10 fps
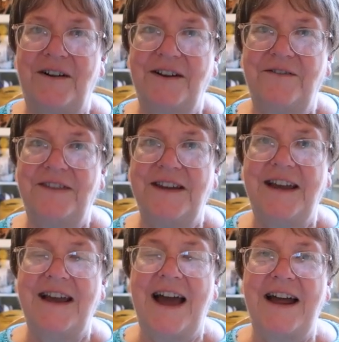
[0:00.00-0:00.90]
all of
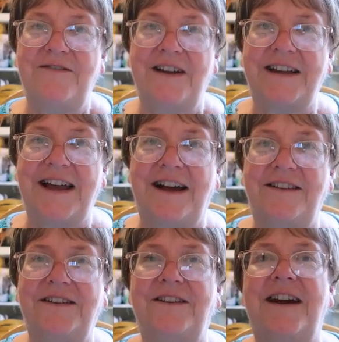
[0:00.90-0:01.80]
the advent
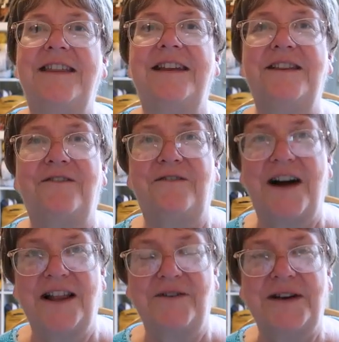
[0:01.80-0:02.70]
calendar and then the
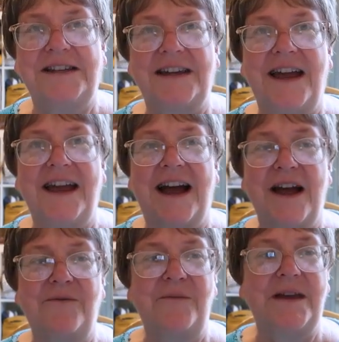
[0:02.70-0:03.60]
following day
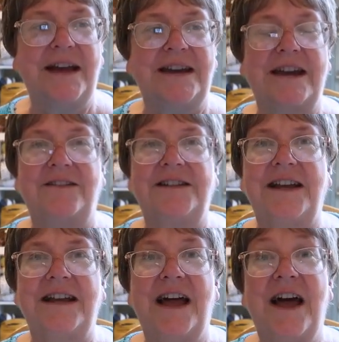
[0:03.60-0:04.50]
I will be
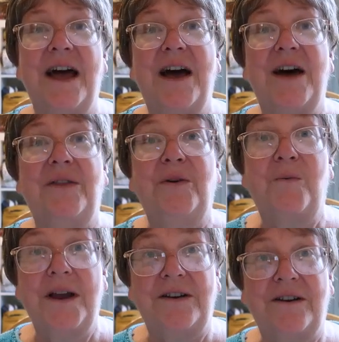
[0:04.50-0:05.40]
announcing the
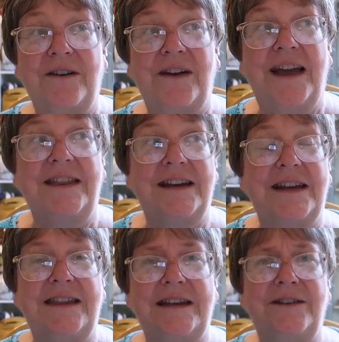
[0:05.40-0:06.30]
winner and then
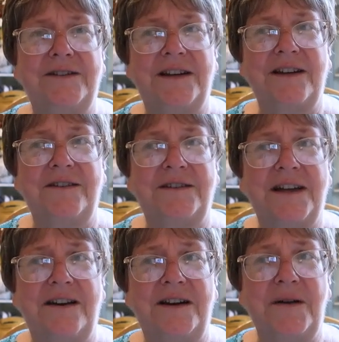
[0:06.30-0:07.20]
I think there's another
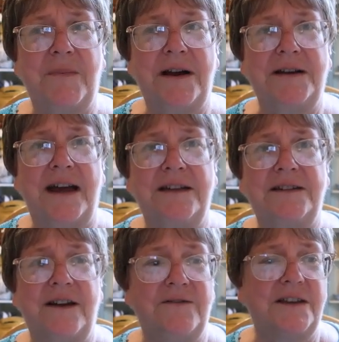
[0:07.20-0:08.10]
Saturday
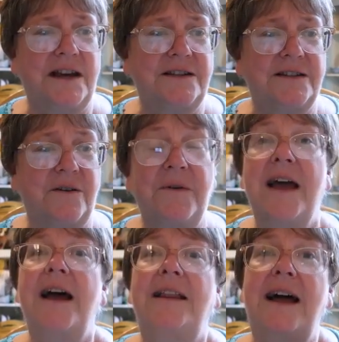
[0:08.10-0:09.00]
podcast after that so
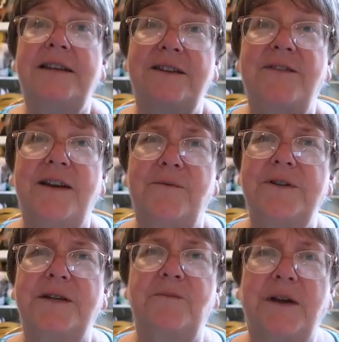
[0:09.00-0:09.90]
lots of video we'll
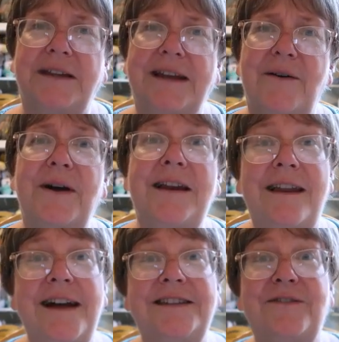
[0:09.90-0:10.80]
just put it that way
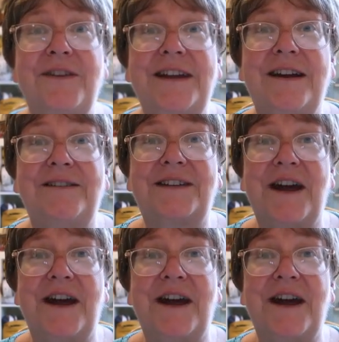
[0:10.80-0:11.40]
lots of videos